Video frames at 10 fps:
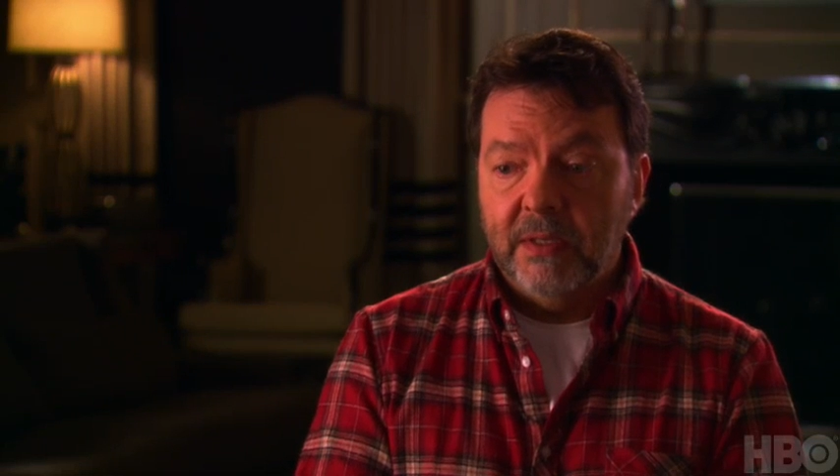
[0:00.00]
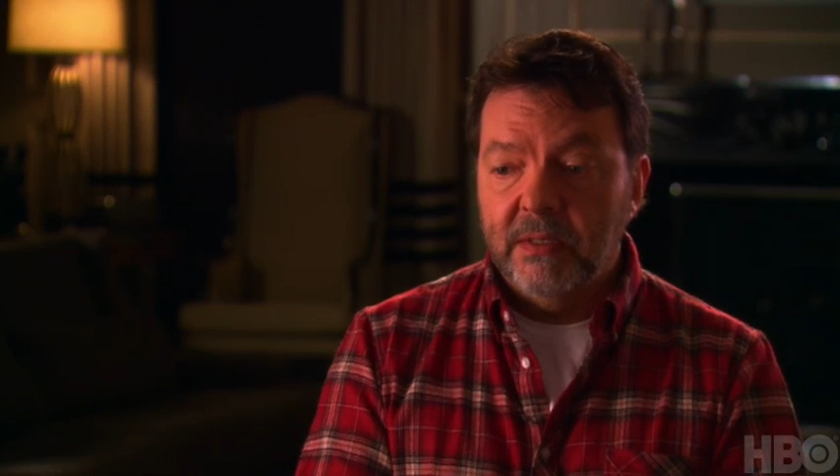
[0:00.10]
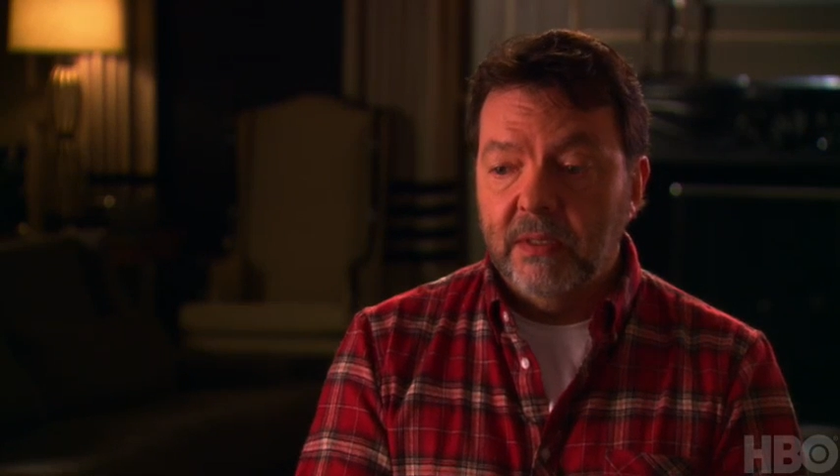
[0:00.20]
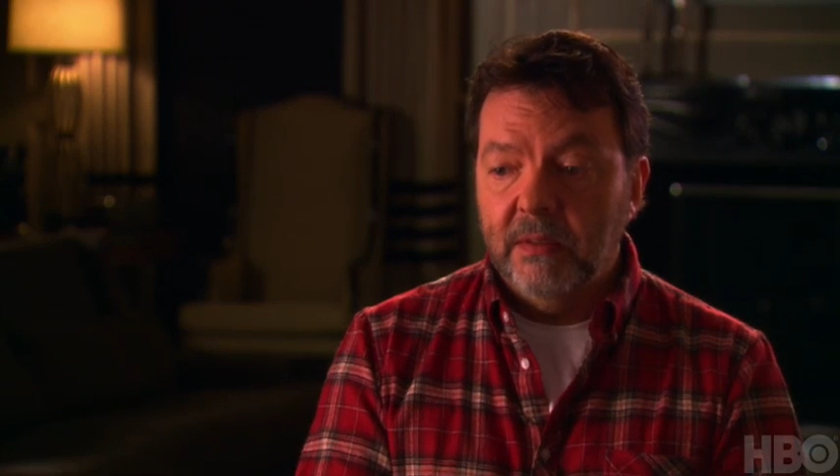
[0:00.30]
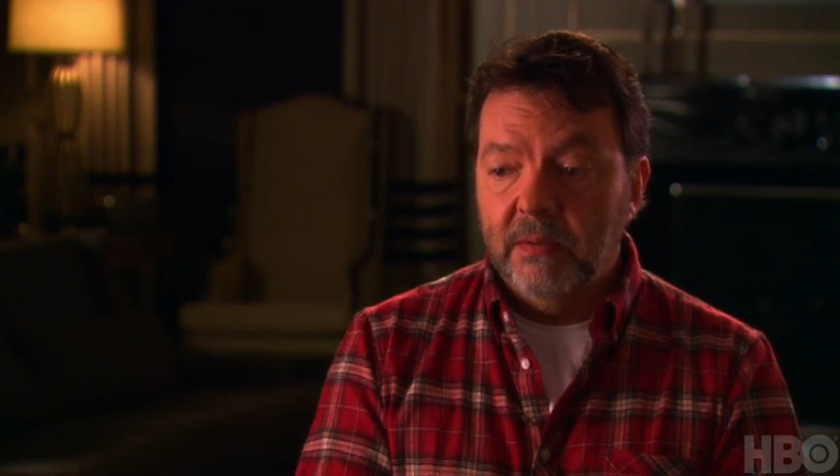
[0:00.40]

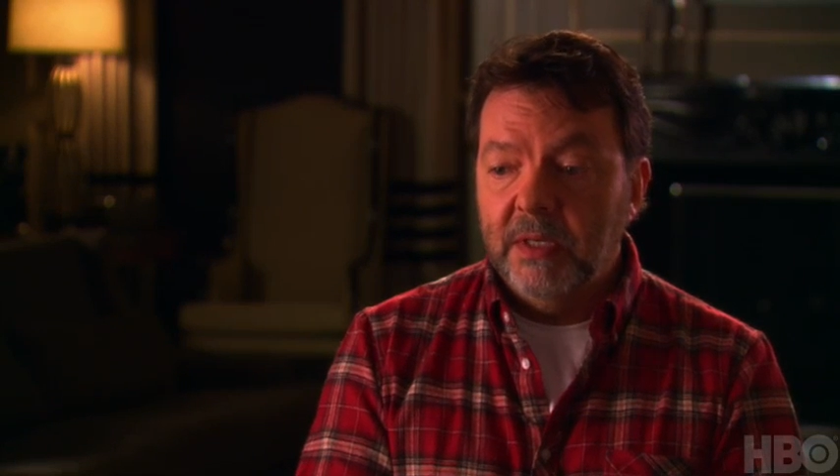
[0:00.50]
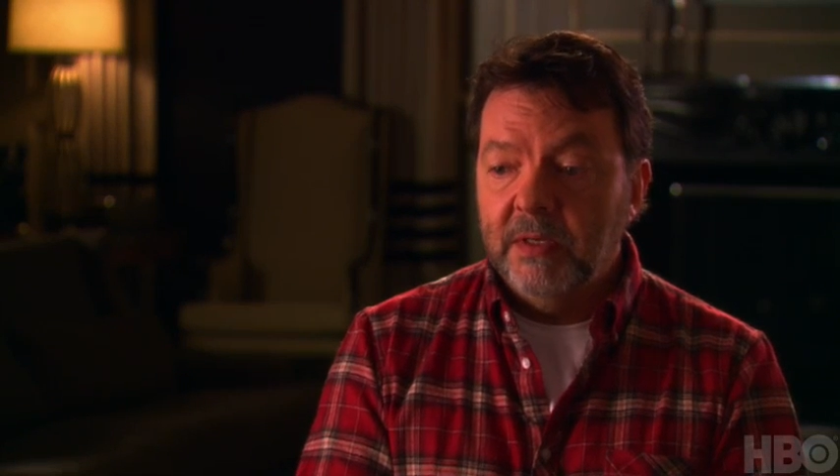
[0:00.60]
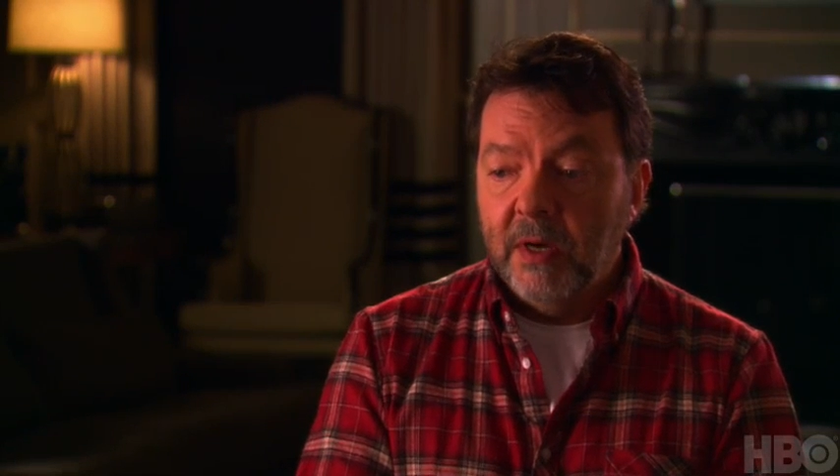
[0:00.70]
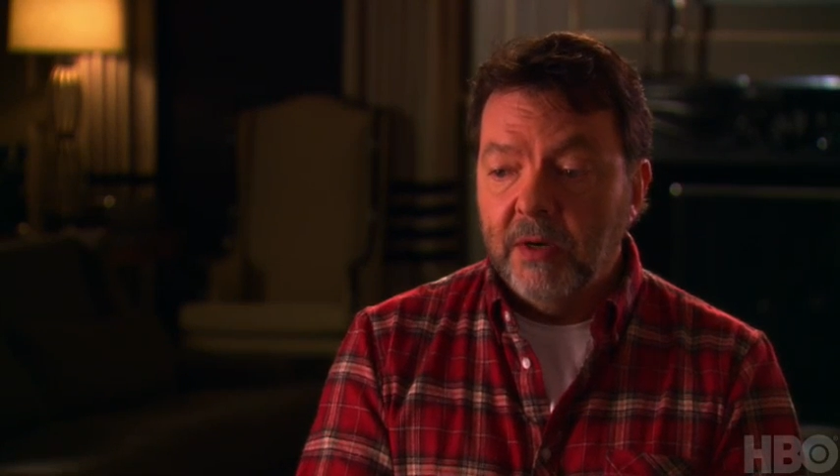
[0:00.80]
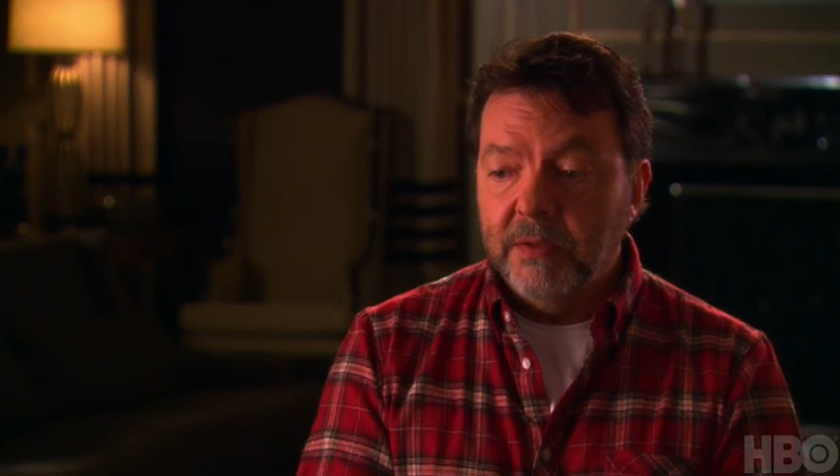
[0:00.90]
because he, he
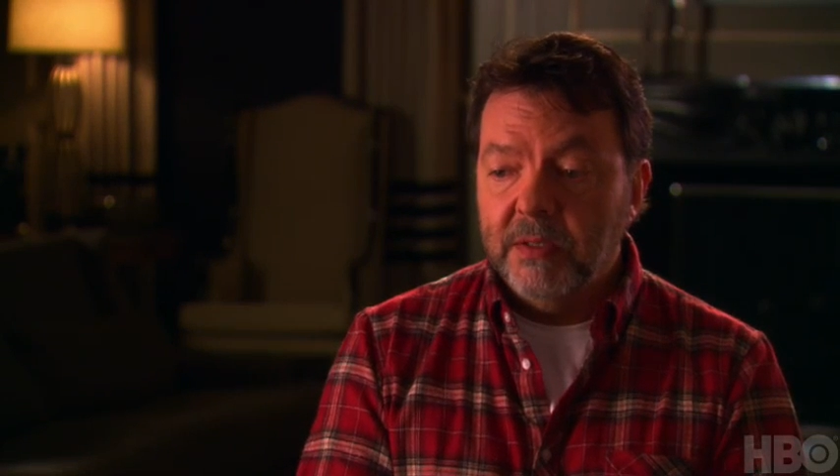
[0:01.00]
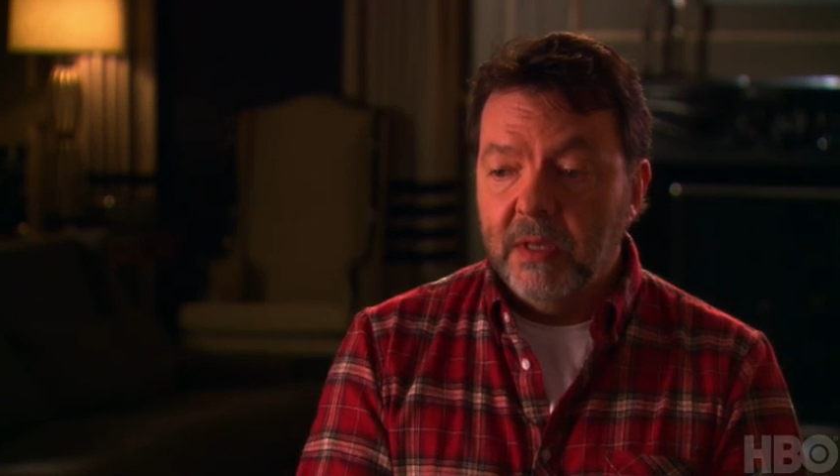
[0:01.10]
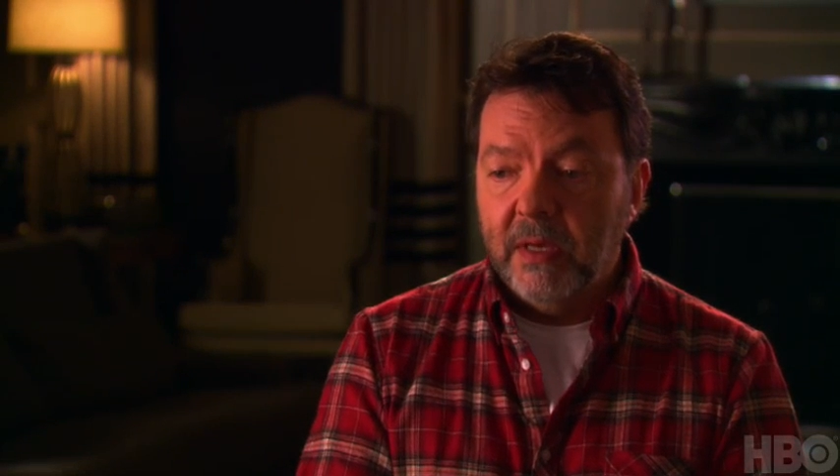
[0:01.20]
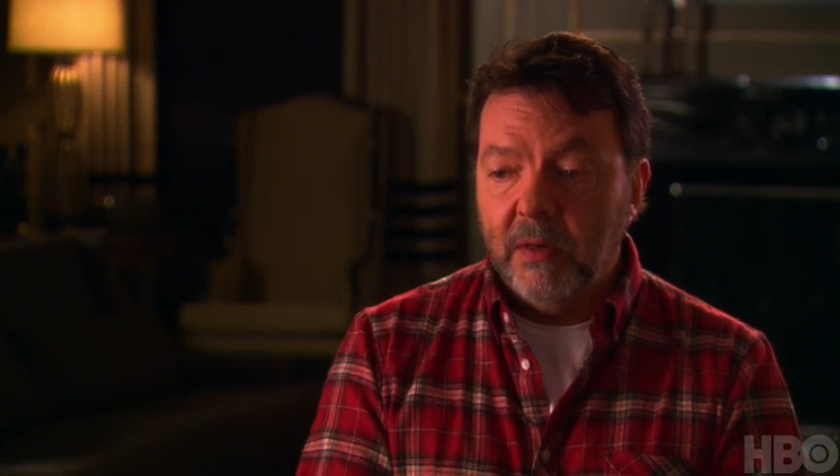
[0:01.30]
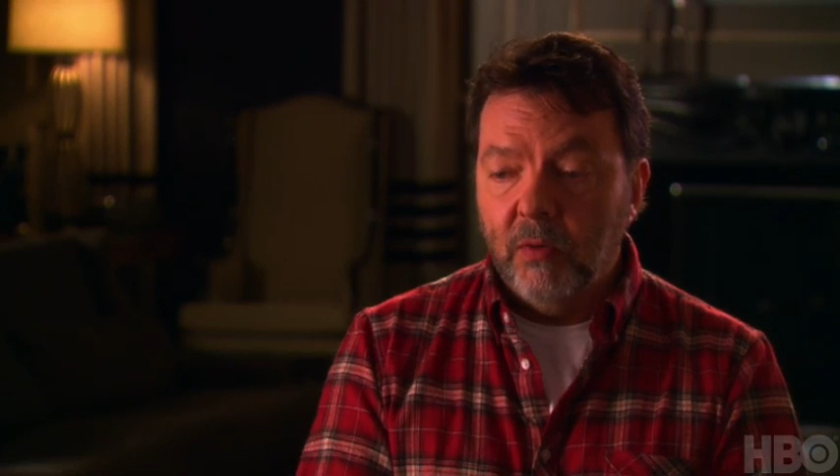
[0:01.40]
knows
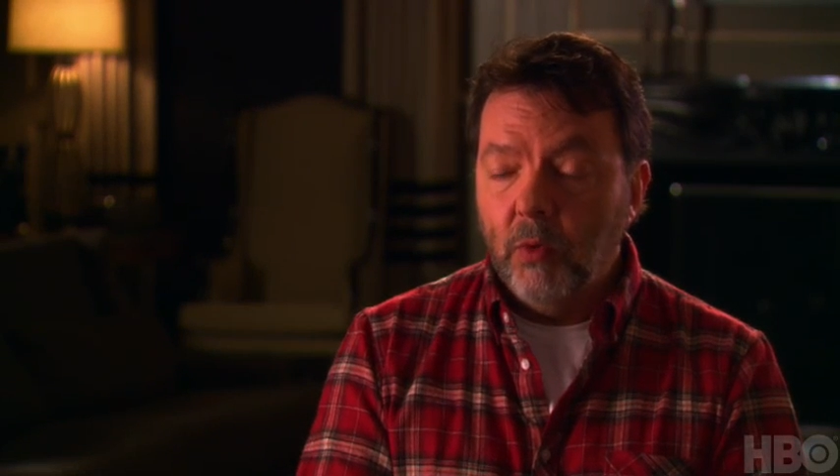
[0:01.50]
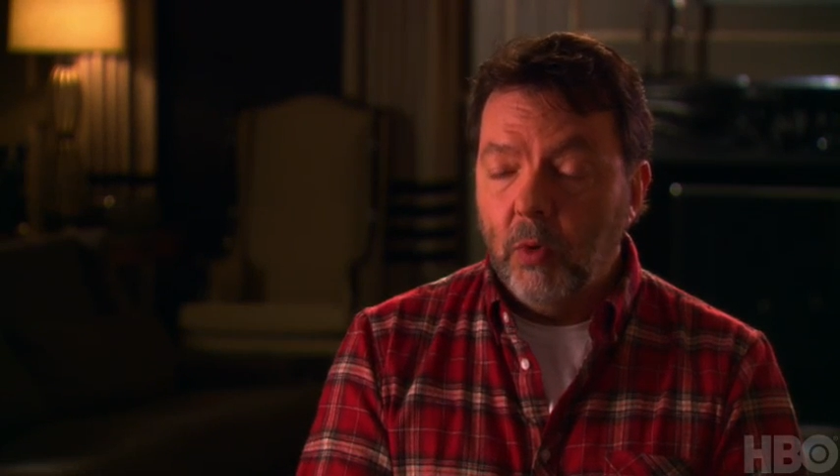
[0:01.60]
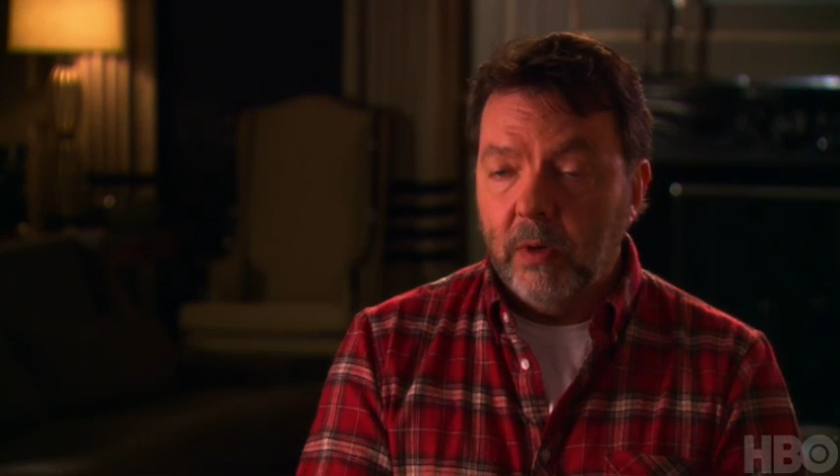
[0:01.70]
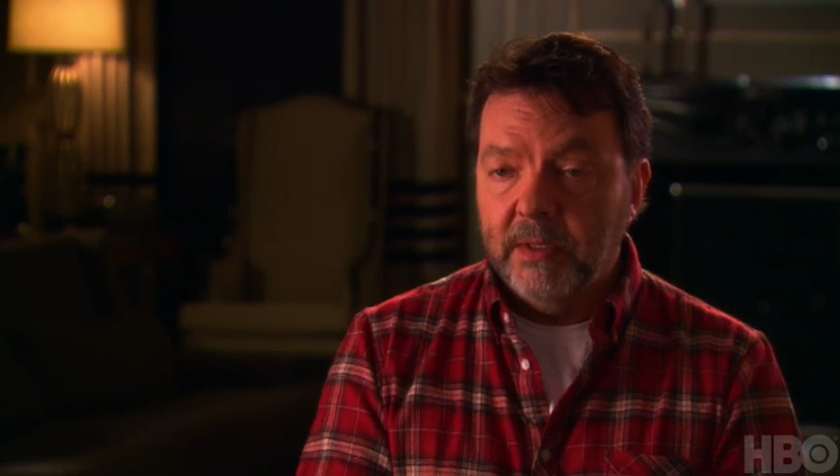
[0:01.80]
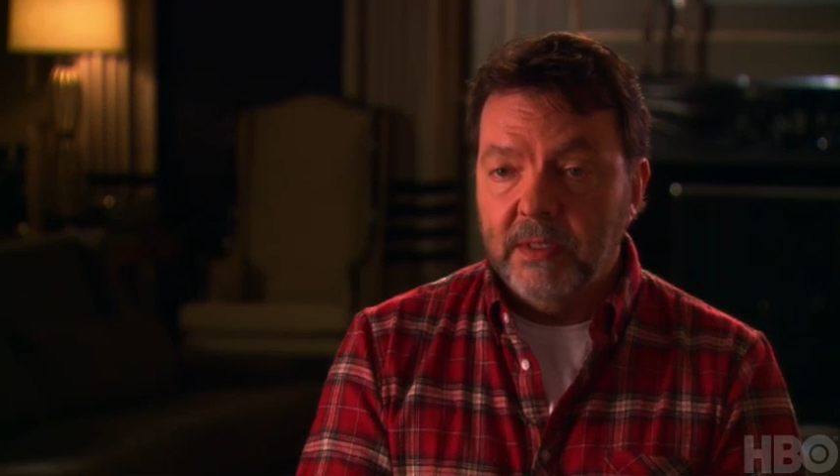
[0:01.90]
that a
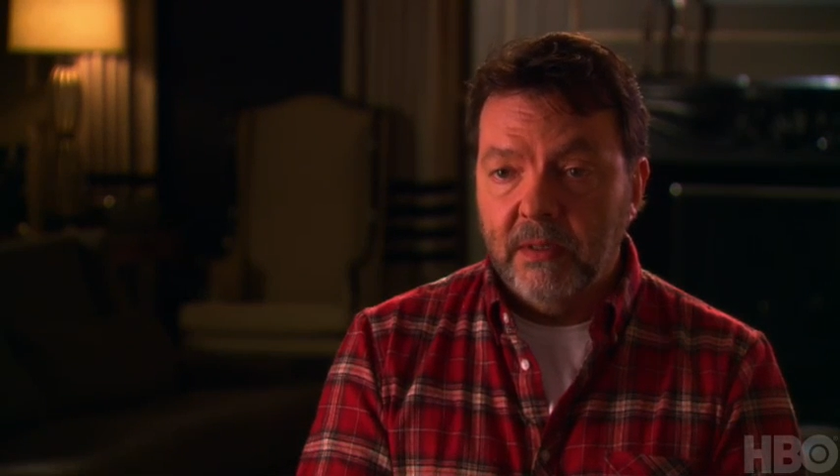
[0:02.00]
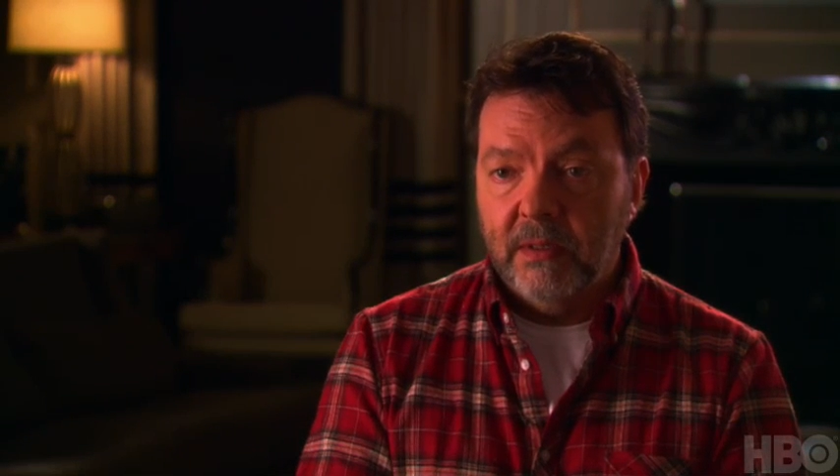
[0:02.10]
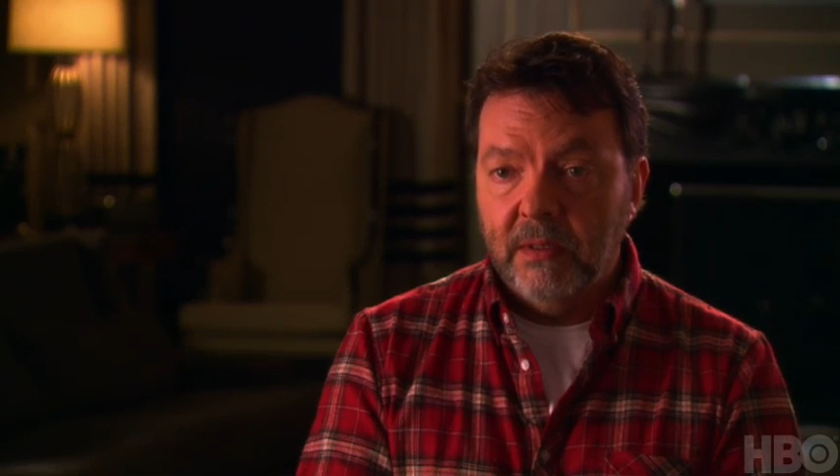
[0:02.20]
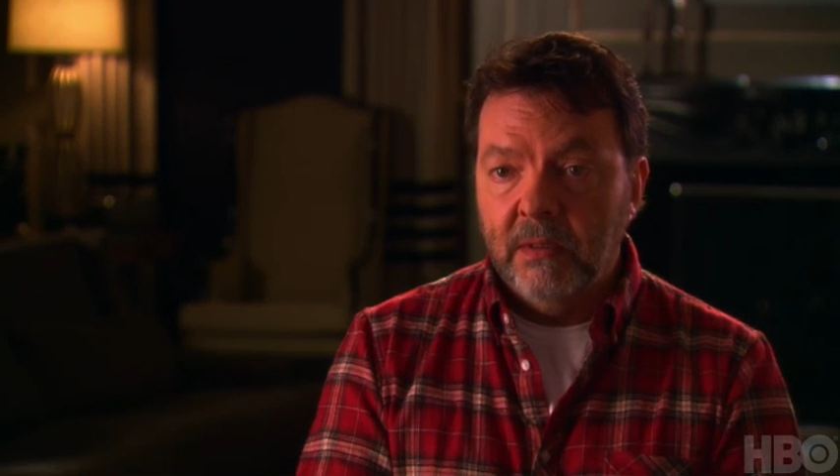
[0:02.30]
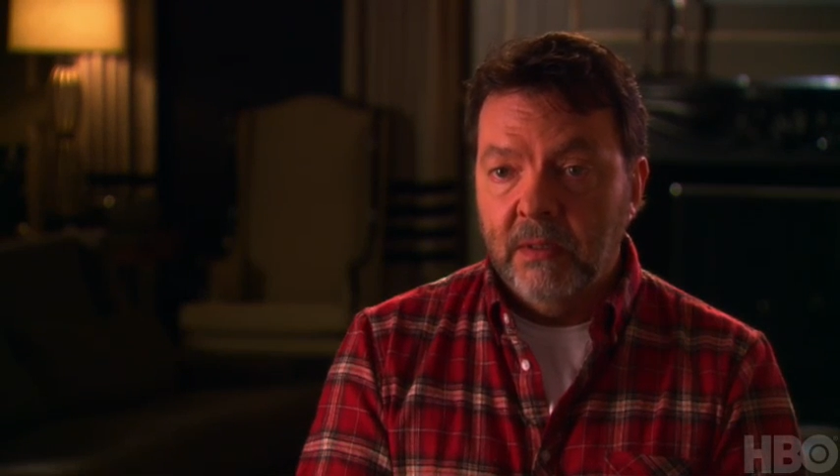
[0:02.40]
war is going
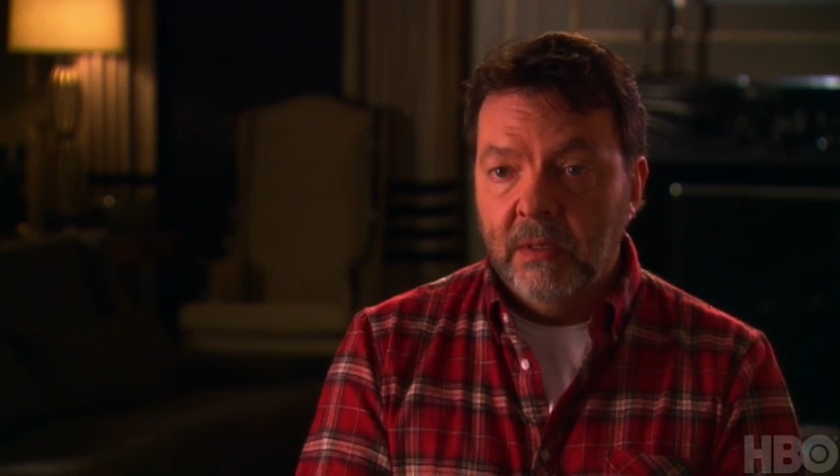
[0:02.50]
to,